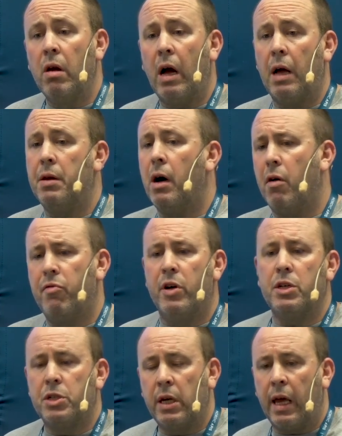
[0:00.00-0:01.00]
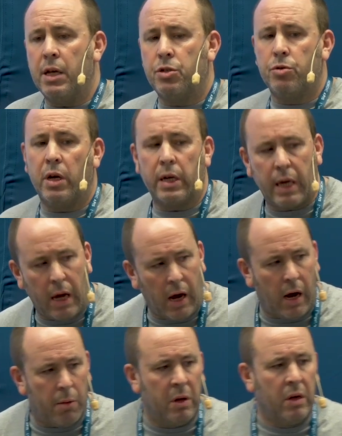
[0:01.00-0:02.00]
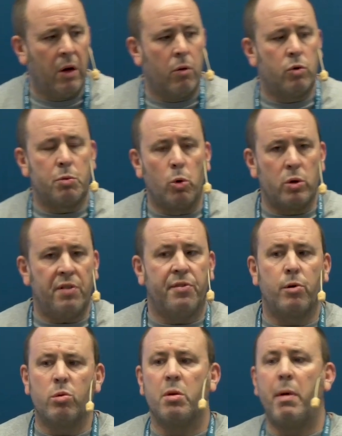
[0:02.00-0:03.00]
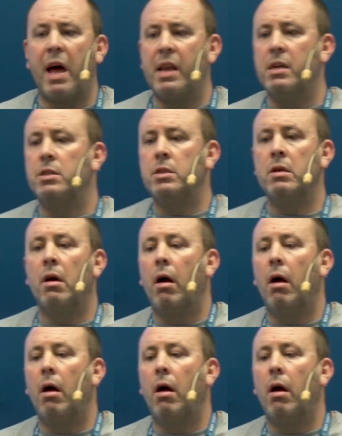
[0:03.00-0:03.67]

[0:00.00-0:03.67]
And our versioning history in GitHub was more difficult to manage,